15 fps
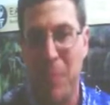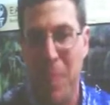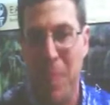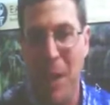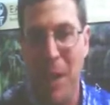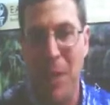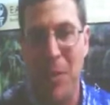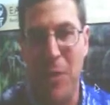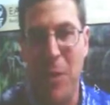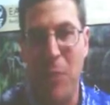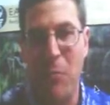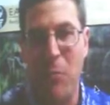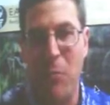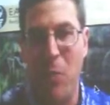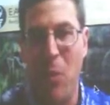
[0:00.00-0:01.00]
the
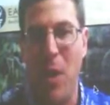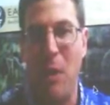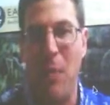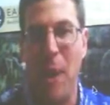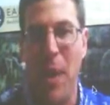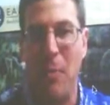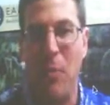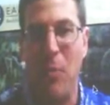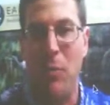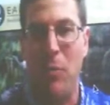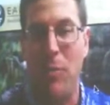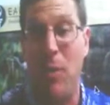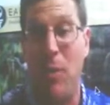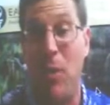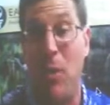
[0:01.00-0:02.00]
number of marine
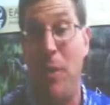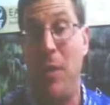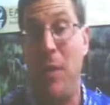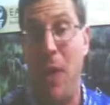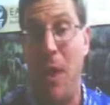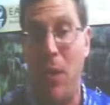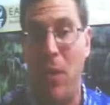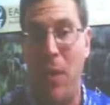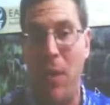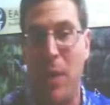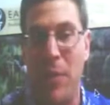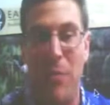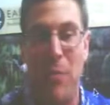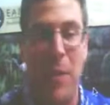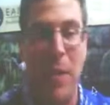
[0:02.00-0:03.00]
mammals that are in the area
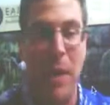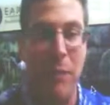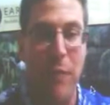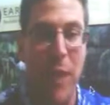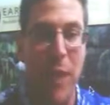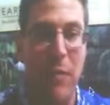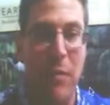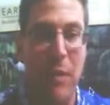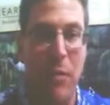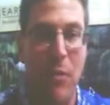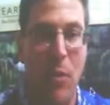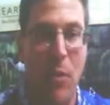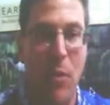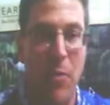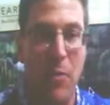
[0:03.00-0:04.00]
that's being affected.
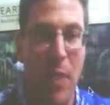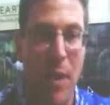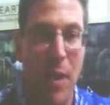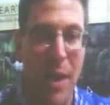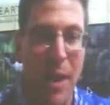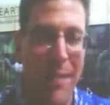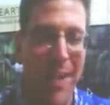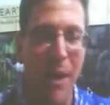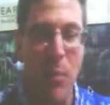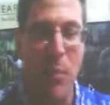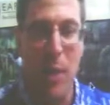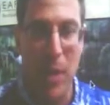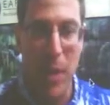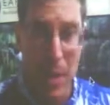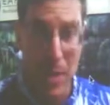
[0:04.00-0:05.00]
So it's not
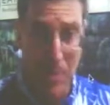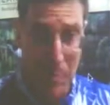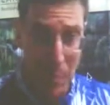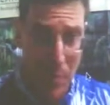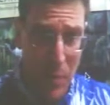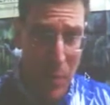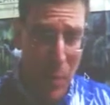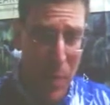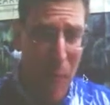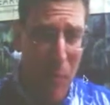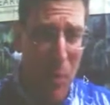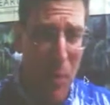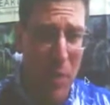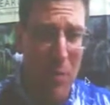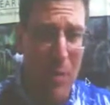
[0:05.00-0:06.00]
really
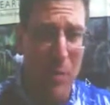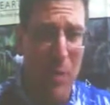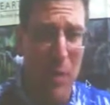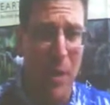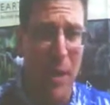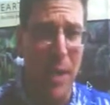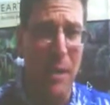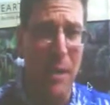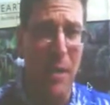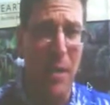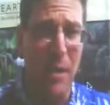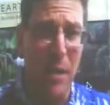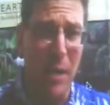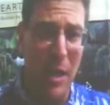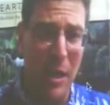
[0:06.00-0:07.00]
9.6
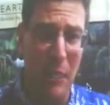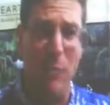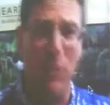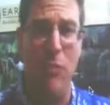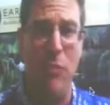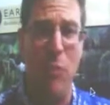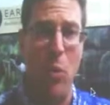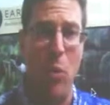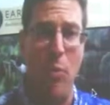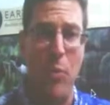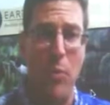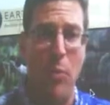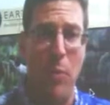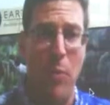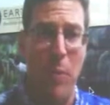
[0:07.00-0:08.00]
million
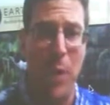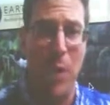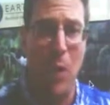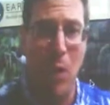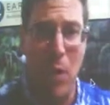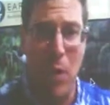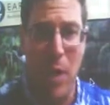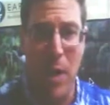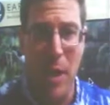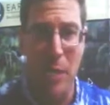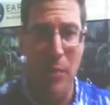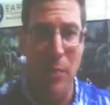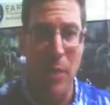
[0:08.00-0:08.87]
individuals that will be hurt. It's